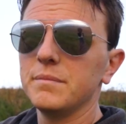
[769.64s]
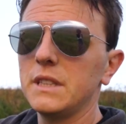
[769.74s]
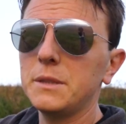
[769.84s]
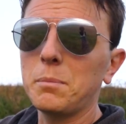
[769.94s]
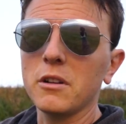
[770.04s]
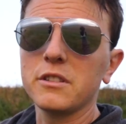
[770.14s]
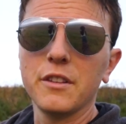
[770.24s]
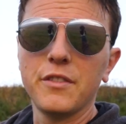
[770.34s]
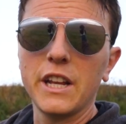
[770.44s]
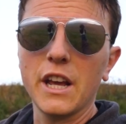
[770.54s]
This part of
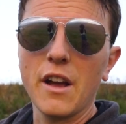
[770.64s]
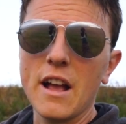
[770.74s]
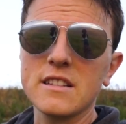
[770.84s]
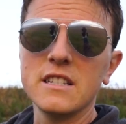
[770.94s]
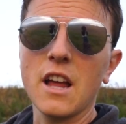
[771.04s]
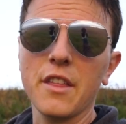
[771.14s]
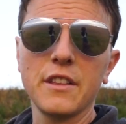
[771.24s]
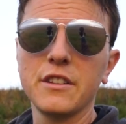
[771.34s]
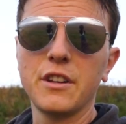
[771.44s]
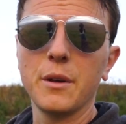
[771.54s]
the video has
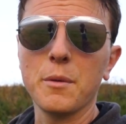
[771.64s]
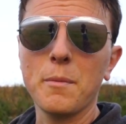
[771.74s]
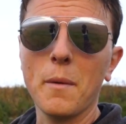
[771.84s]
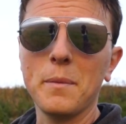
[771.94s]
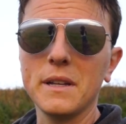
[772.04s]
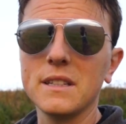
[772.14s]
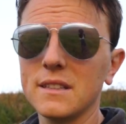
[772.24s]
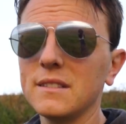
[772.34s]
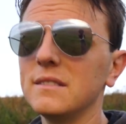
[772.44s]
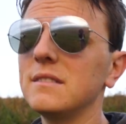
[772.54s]
nothing to do with poppies.
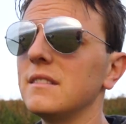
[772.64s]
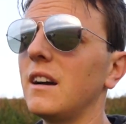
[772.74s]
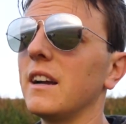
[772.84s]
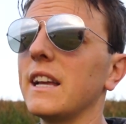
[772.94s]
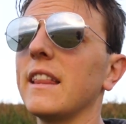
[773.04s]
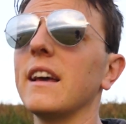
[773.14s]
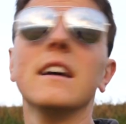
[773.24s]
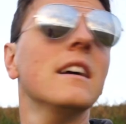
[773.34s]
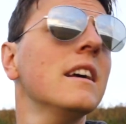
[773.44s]
I get that.